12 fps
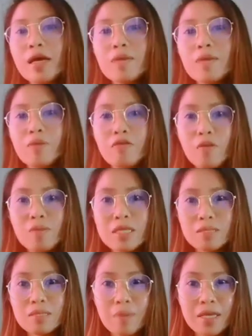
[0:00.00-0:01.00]

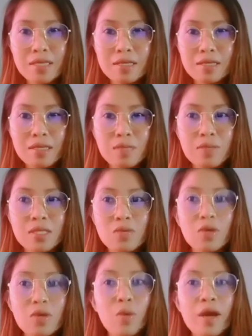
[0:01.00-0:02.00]
performance-based assessments
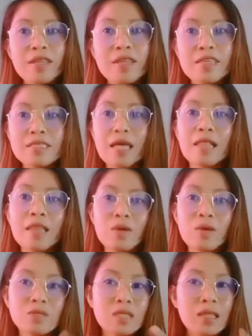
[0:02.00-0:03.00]
require this
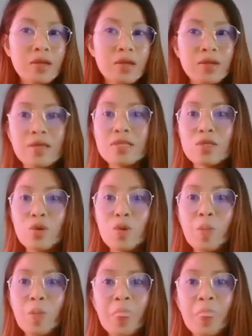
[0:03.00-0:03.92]
allows the learning to